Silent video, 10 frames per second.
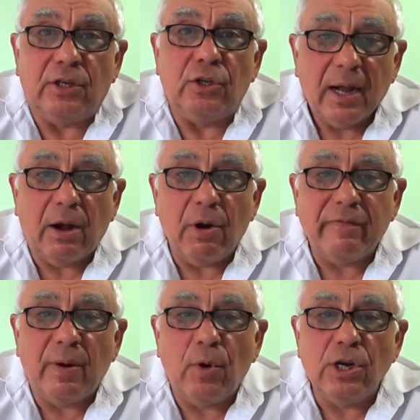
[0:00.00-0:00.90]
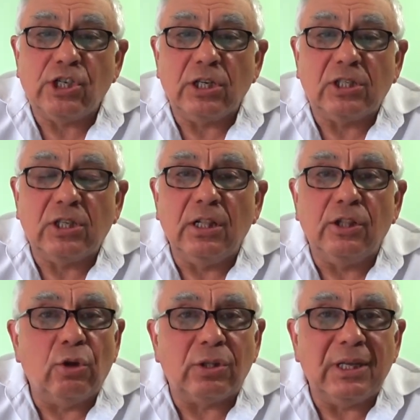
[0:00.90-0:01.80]
You, however, Moshe
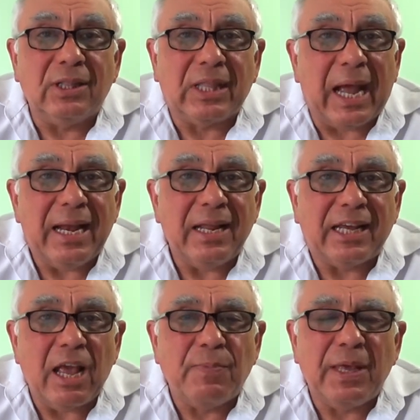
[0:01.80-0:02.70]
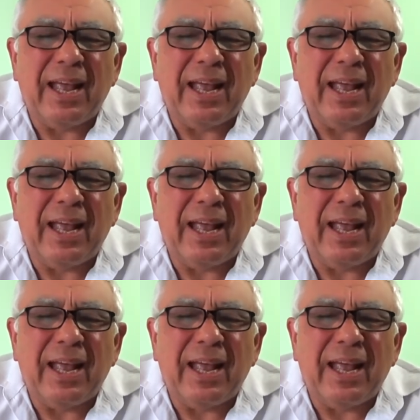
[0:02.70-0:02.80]
still not entirely happy.